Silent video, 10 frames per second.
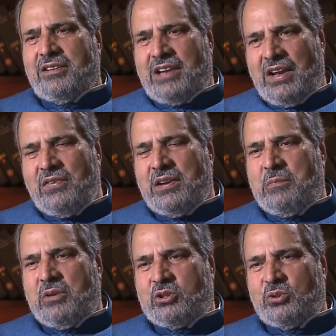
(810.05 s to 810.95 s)
gave an
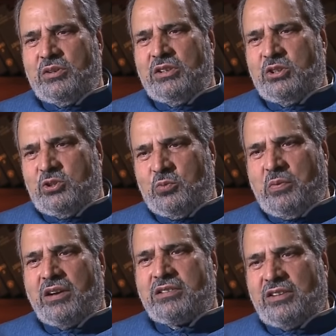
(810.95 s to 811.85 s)
opportunity to
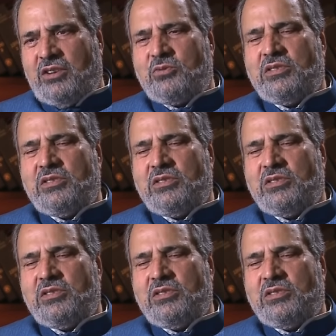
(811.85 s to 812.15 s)
Pakistan